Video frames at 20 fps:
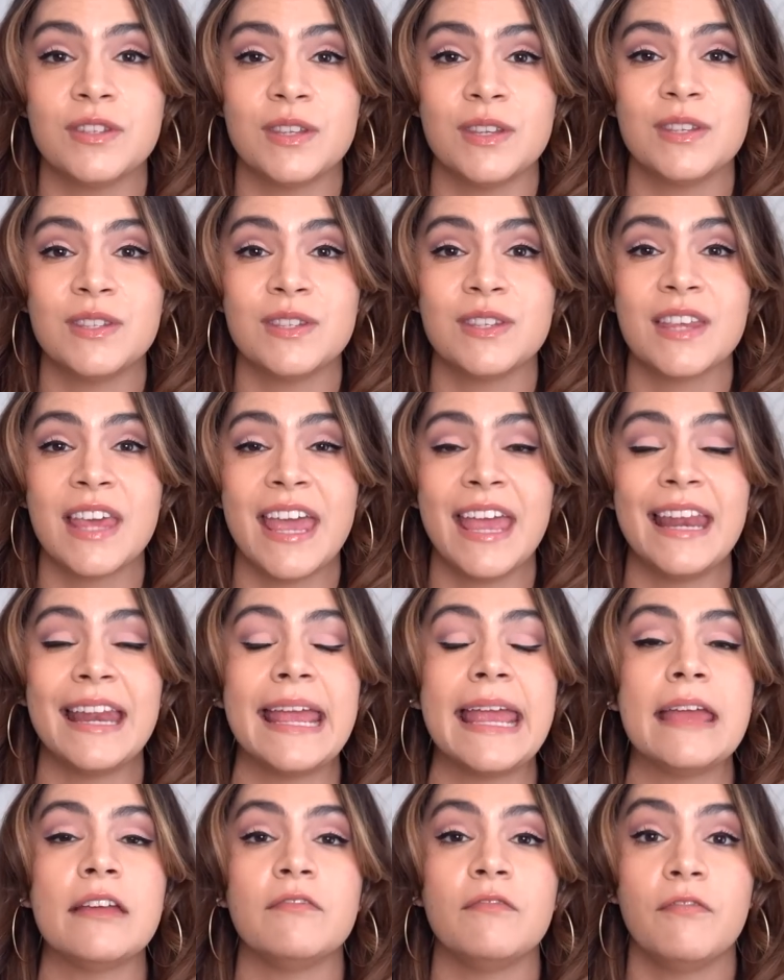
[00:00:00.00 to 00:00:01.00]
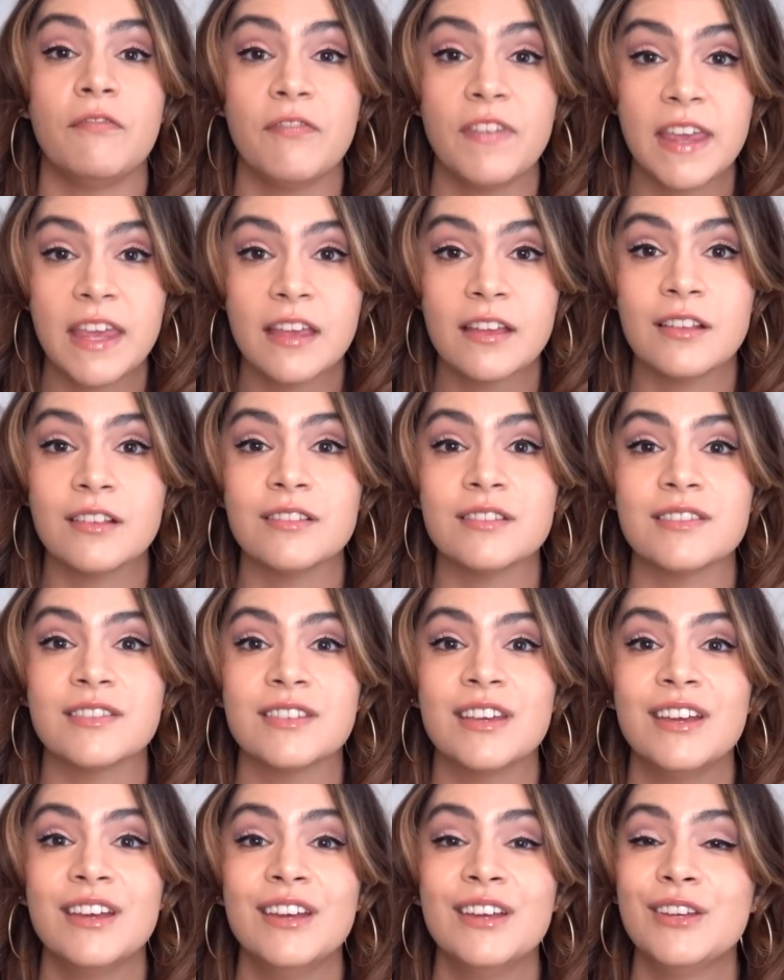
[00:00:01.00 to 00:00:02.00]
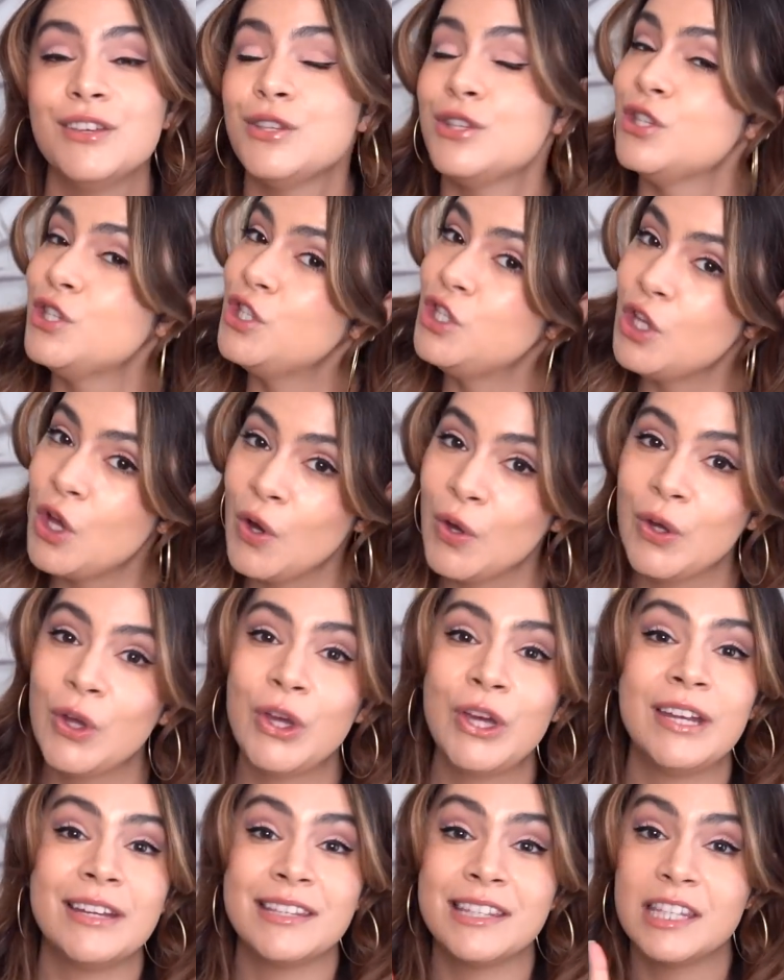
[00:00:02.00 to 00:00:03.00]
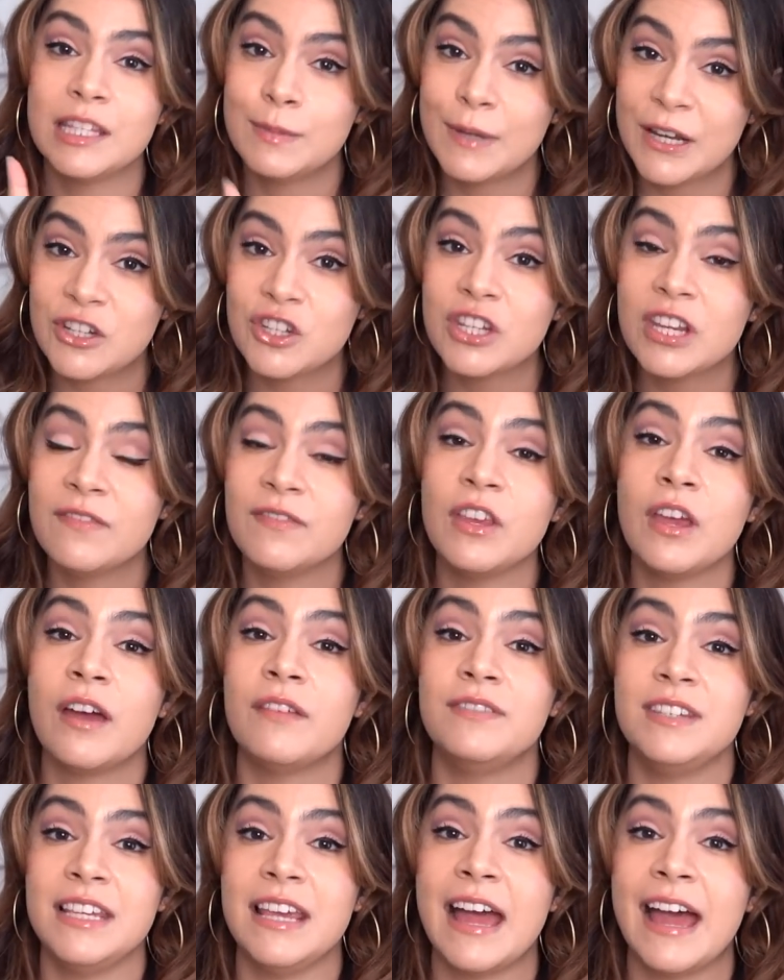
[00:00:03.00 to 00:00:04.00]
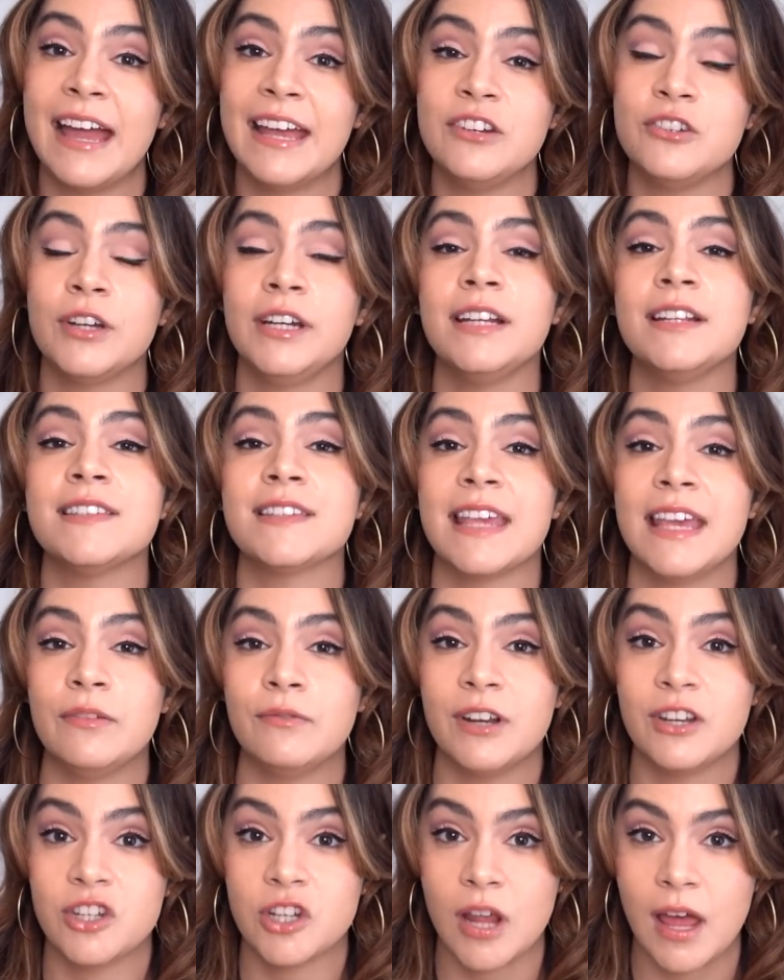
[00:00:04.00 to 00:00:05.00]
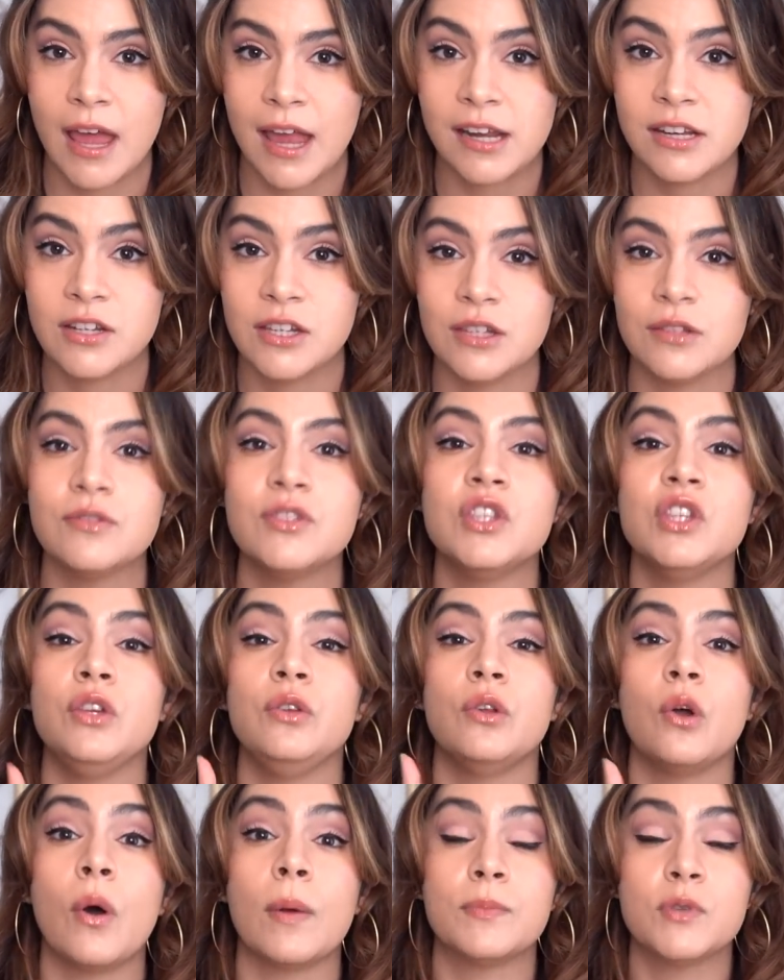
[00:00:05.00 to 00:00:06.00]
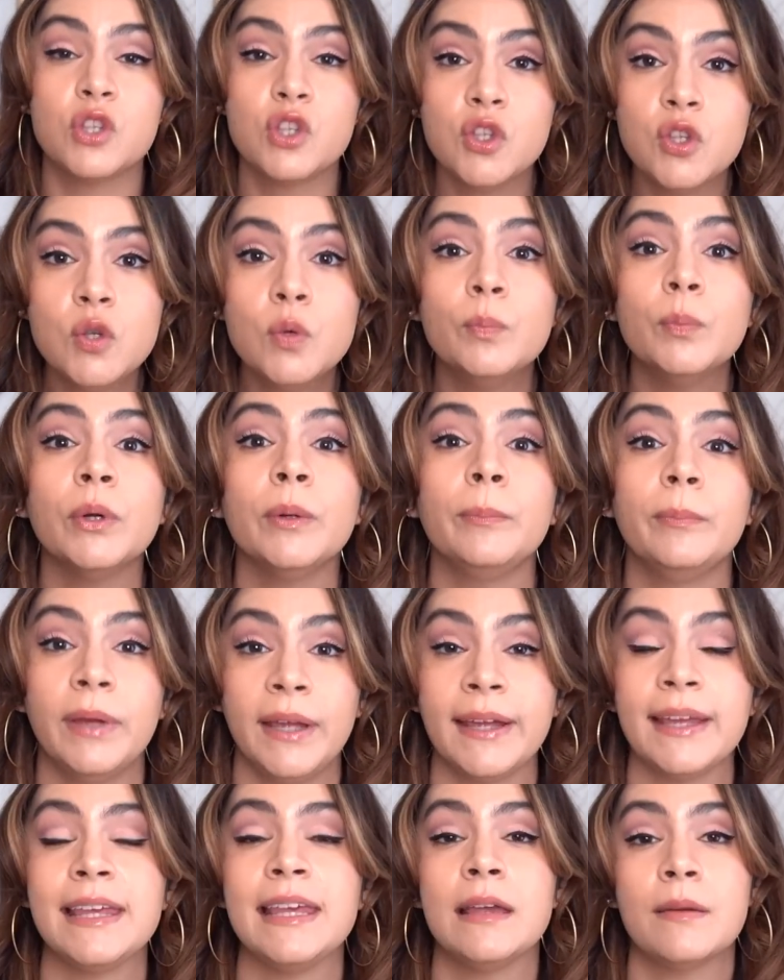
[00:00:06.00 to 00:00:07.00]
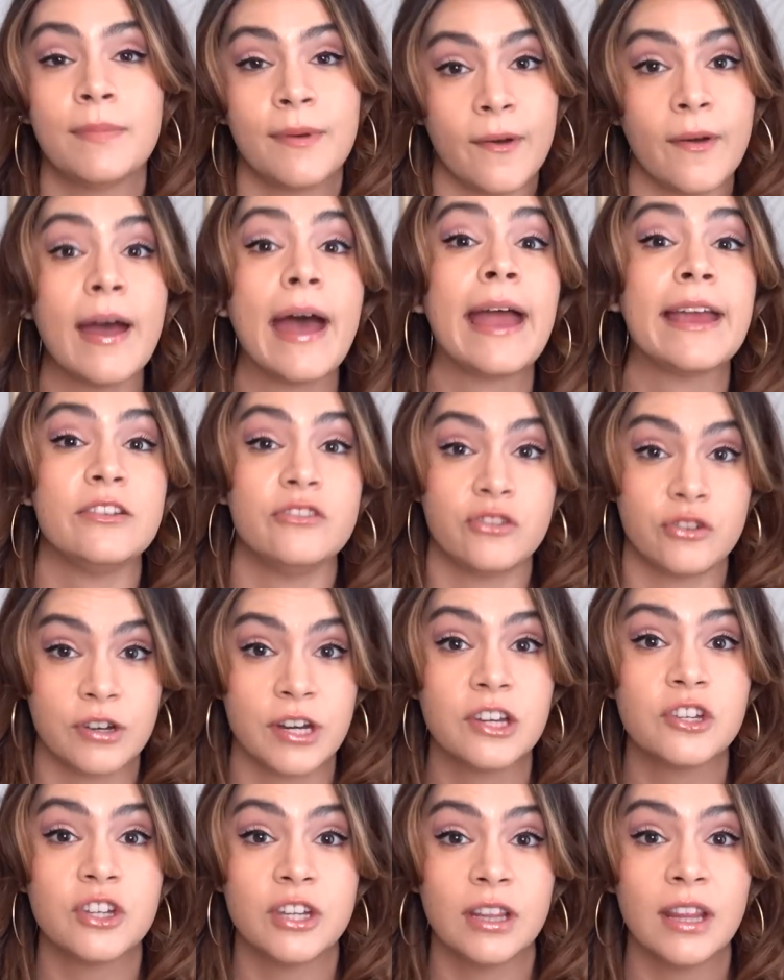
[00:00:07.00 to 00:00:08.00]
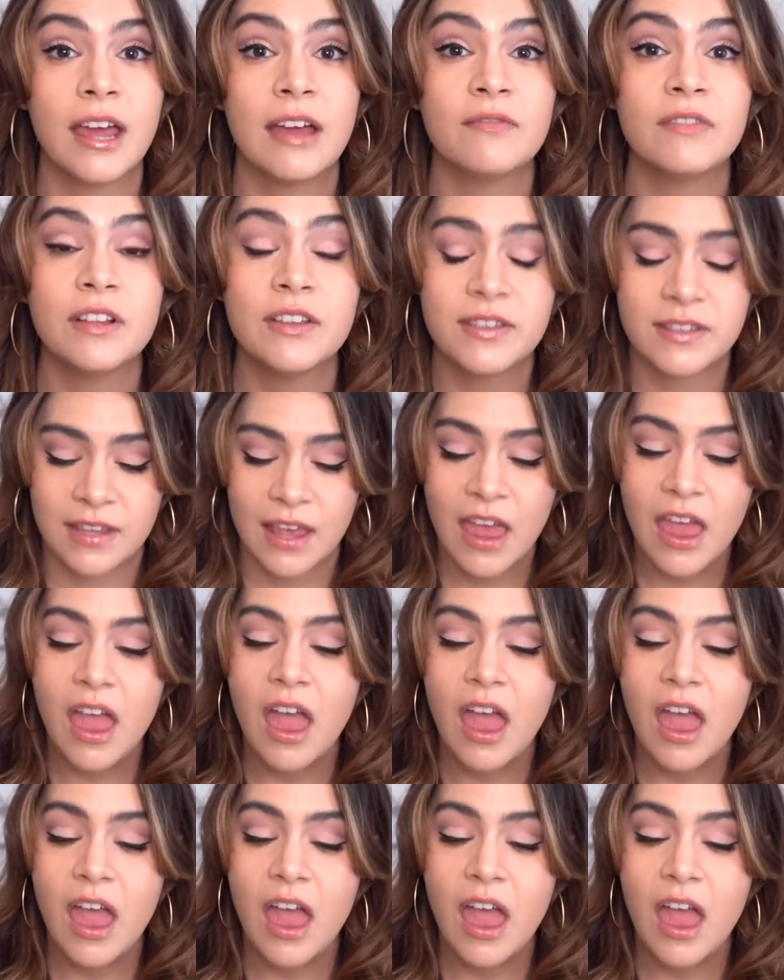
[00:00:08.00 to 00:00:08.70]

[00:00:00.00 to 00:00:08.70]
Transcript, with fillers: the skin. It feels so good, especially if you have dehydrated skin, which I do, so you know I'm super picky about hydration levels.